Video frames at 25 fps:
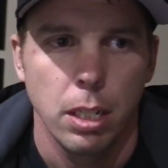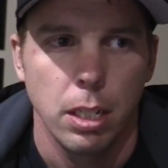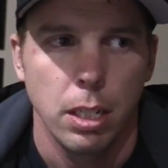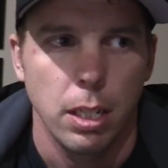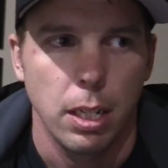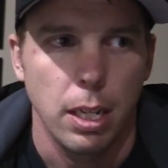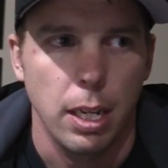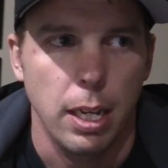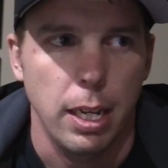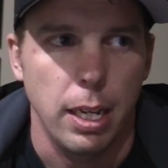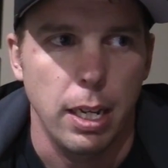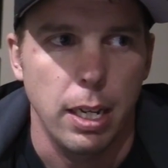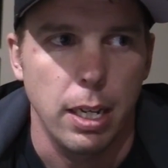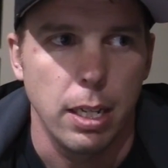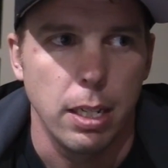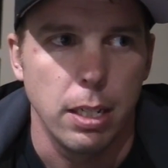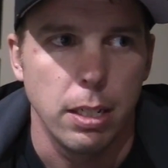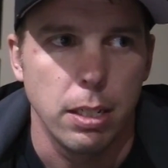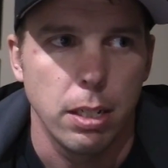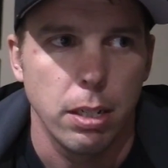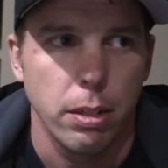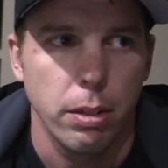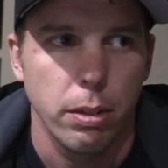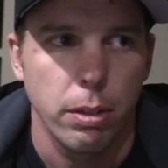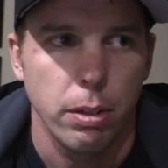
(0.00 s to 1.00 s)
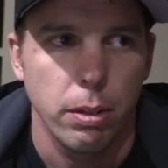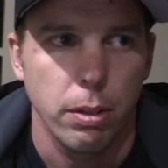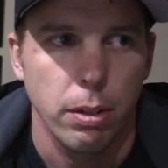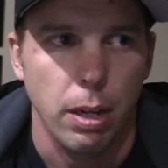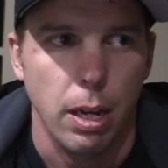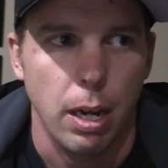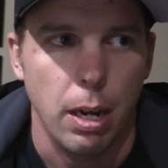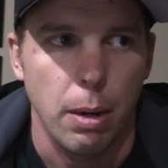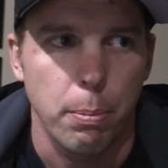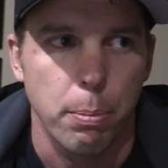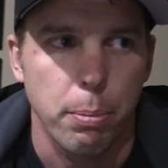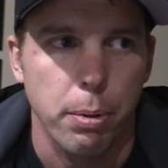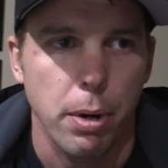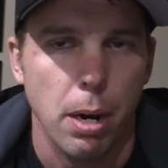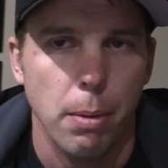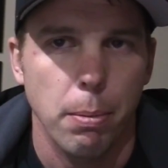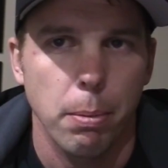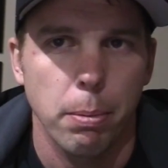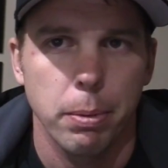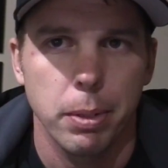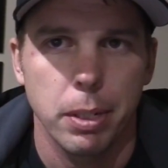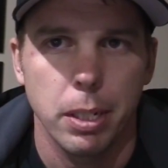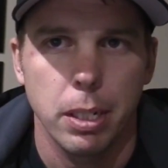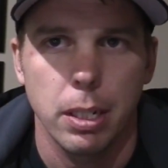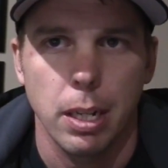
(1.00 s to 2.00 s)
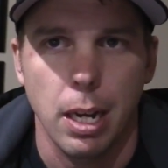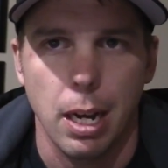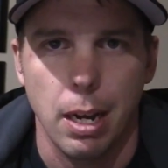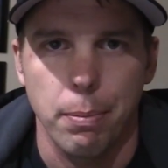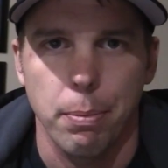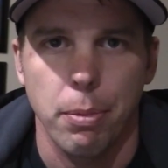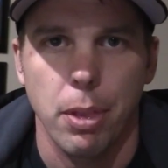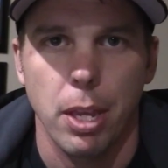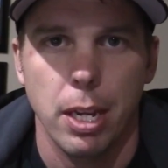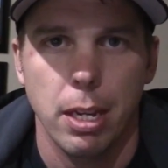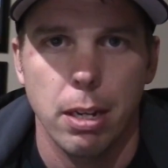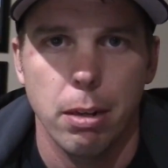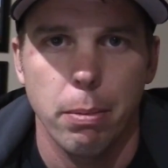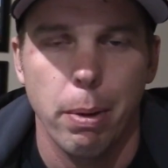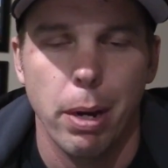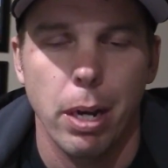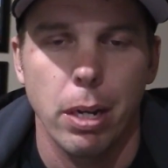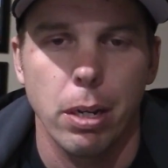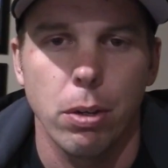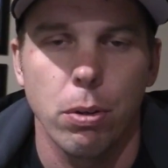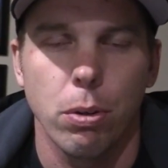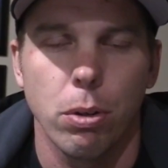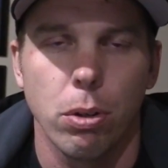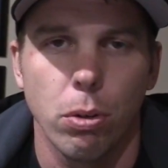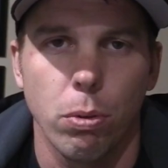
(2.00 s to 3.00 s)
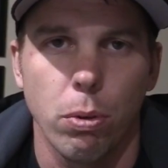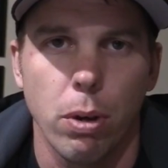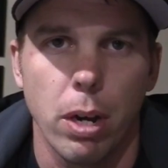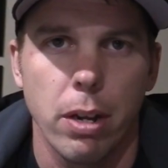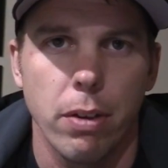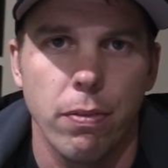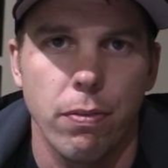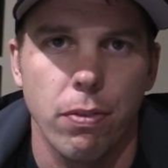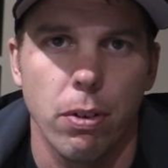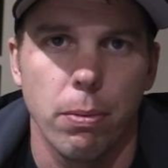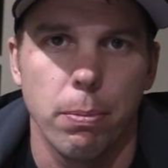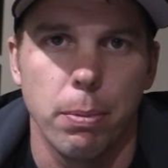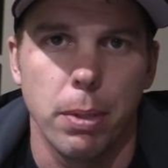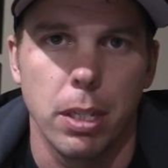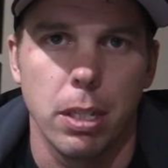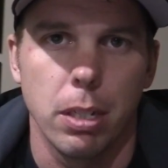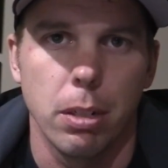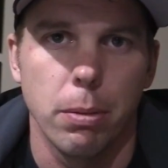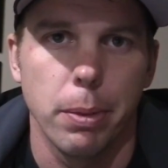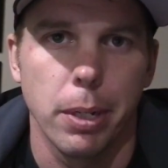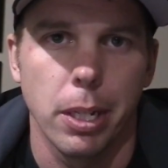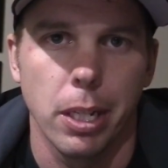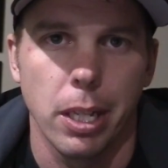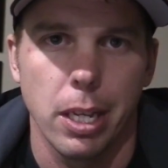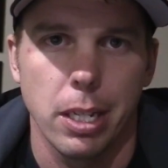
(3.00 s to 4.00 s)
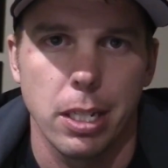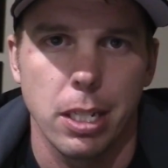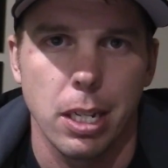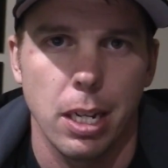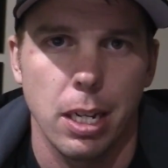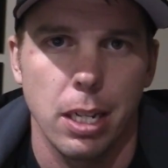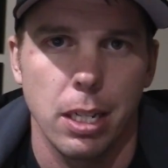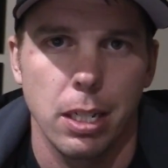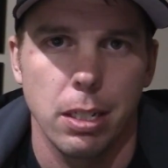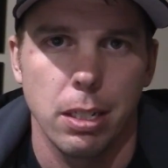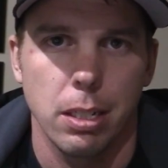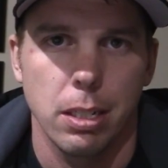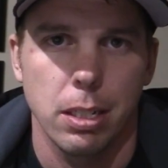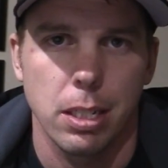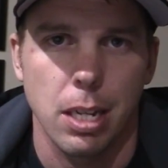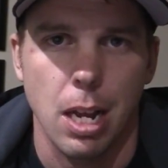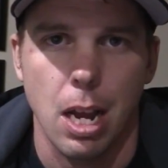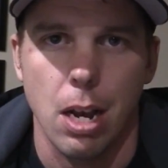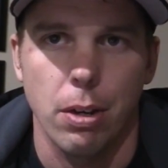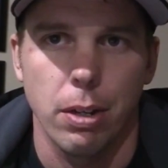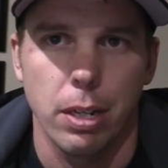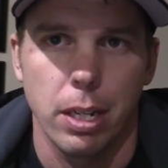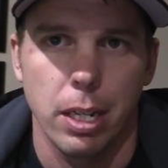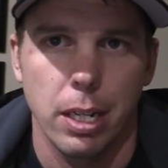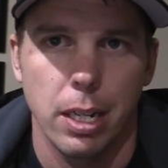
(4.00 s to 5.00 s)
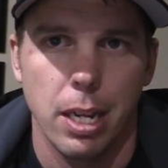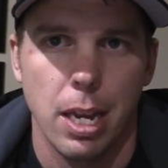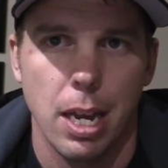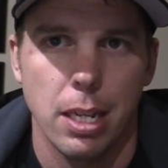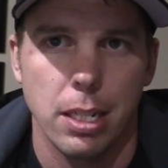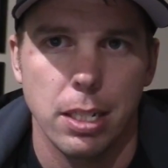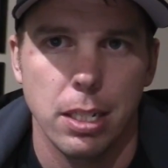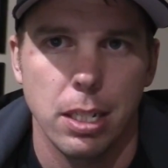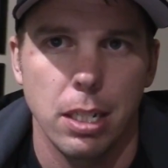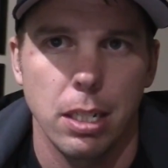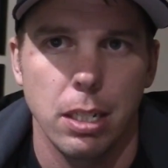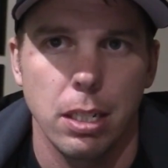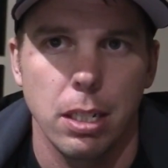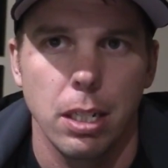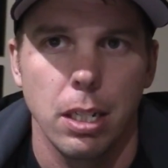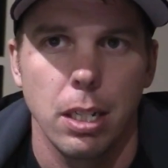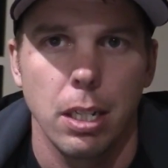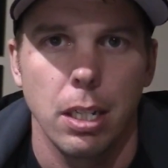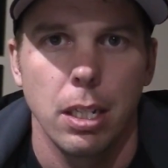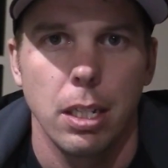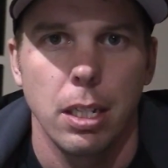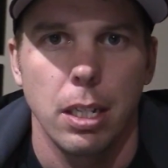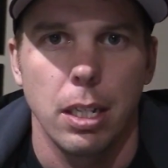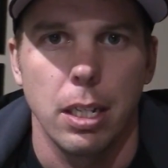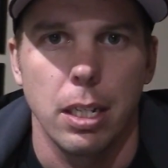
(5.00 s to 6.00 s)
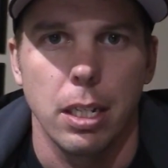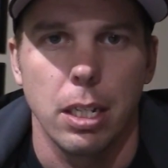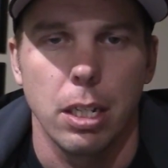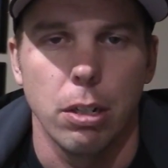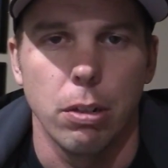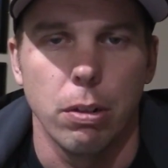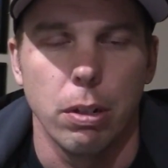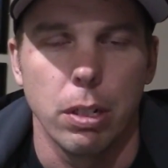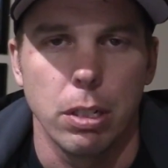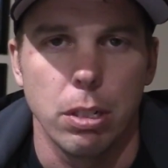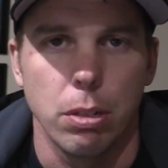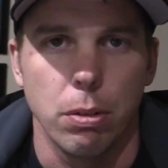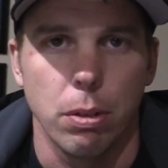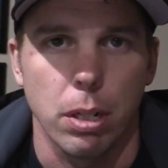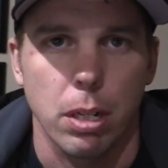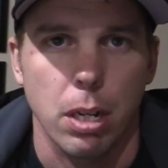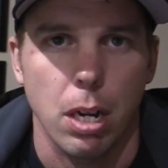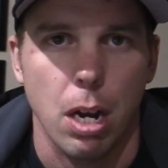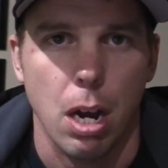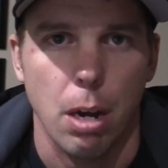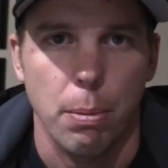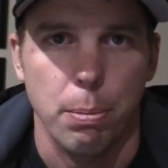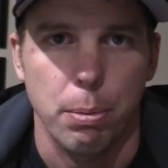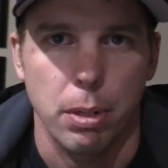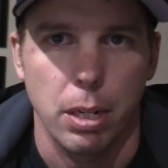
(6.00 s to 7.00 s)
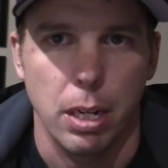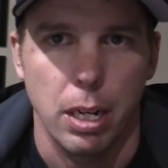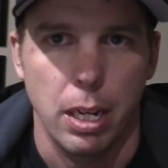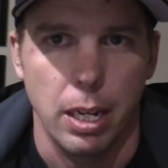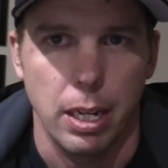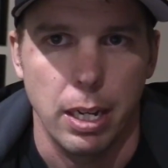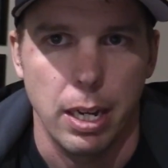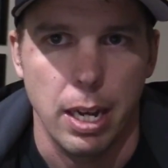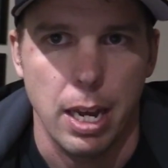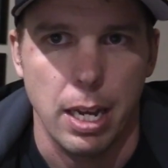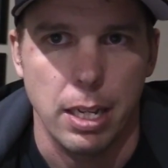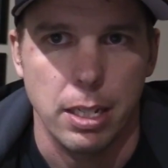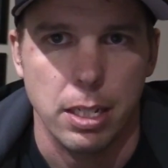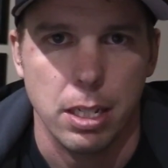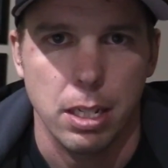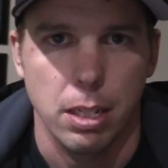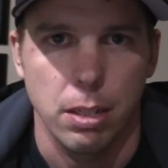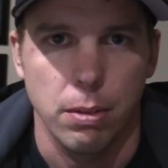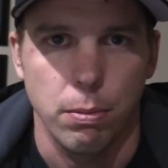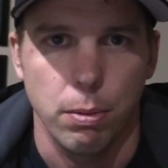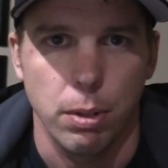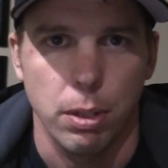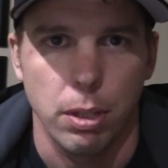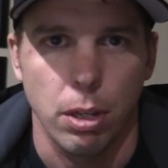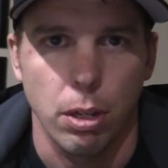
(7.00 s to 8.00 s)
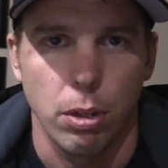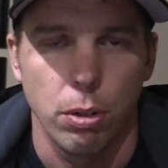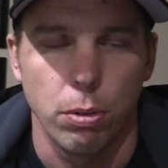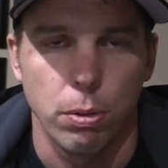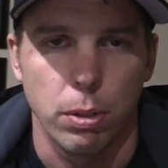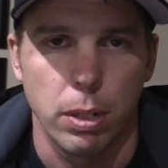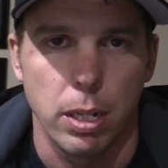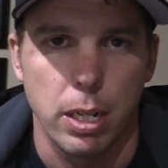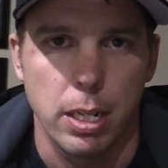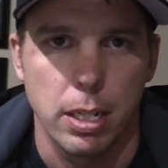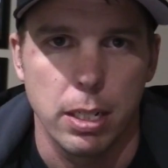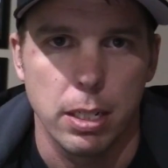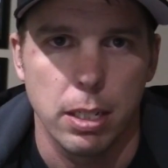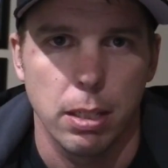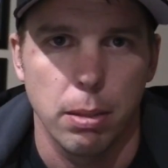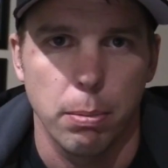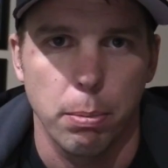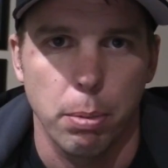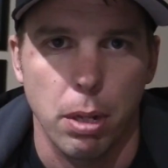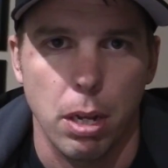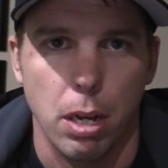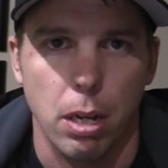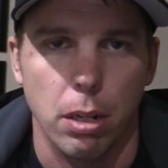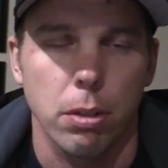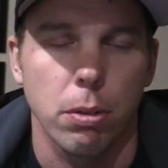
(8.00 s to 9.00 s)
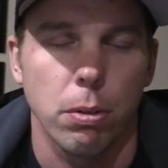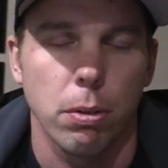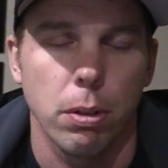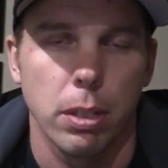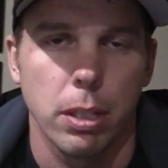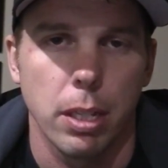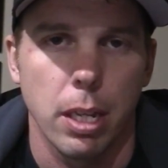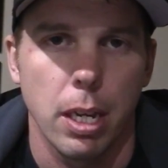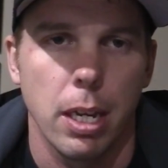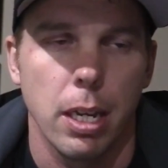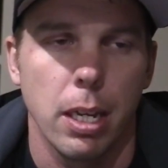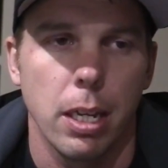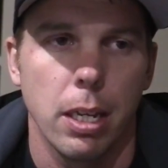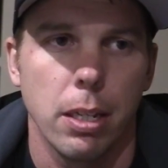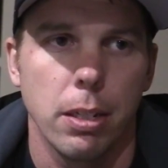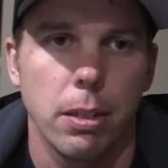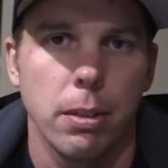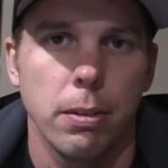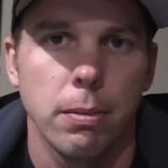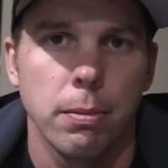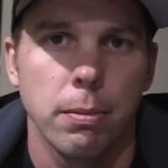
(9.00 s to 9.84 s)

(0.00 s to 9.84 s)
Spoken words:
And I'm thinking about going away from the MLS style head gasket and going to a copper head gasket with O-rings in the block or in the head.